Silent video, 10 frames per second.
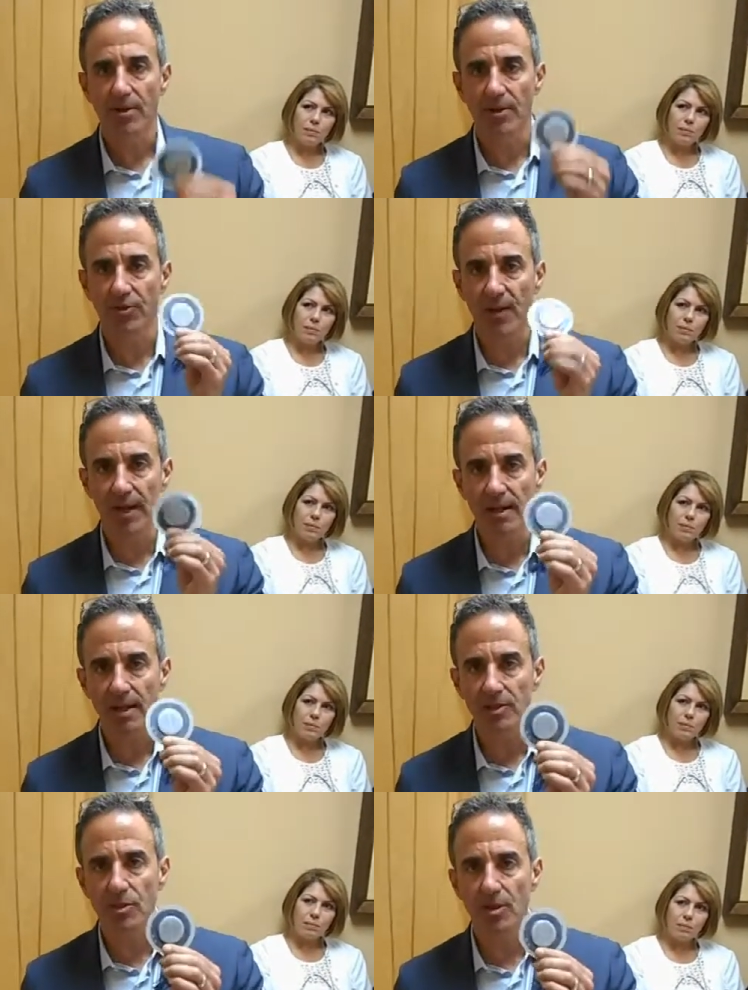Speaker 1: The second
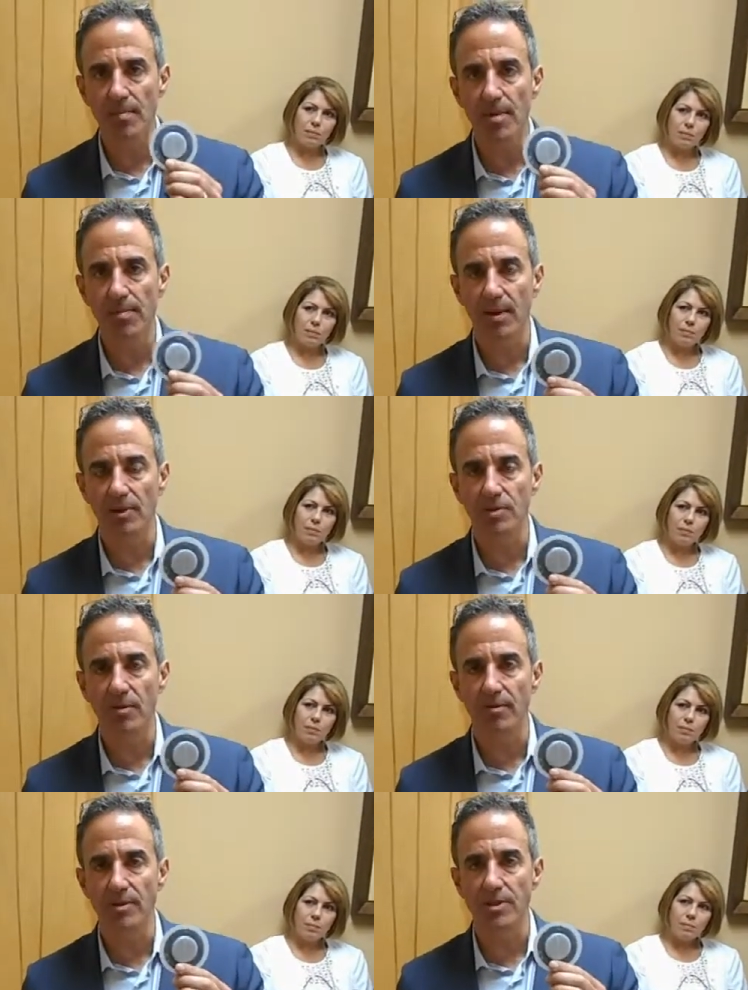electrode can be
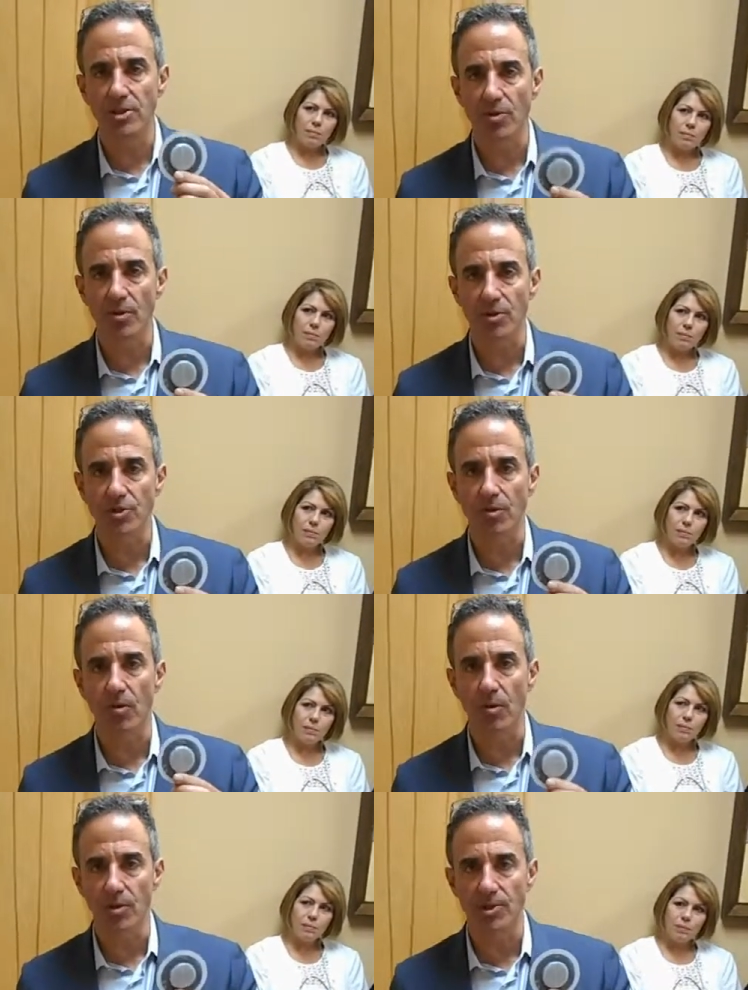placed over the source
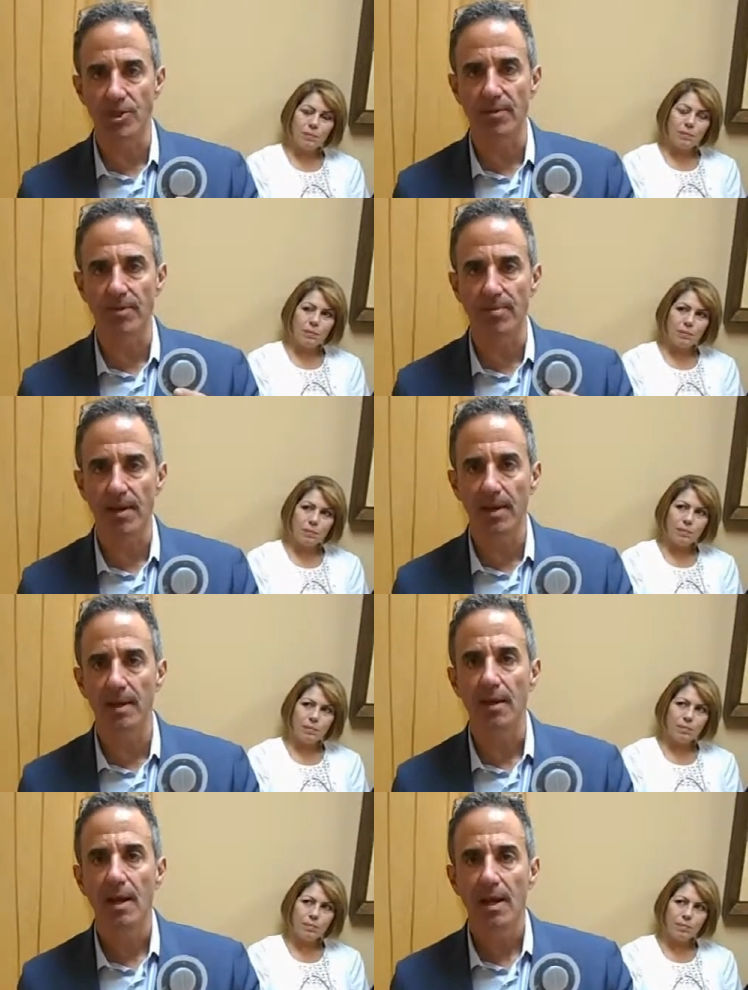or origin of the
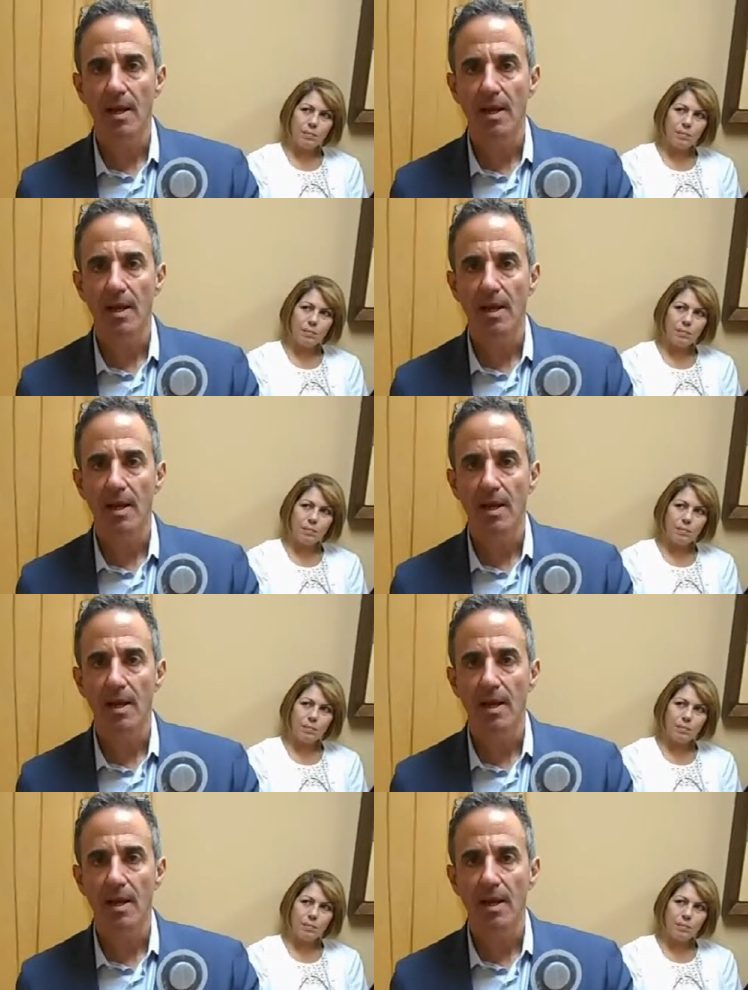pain.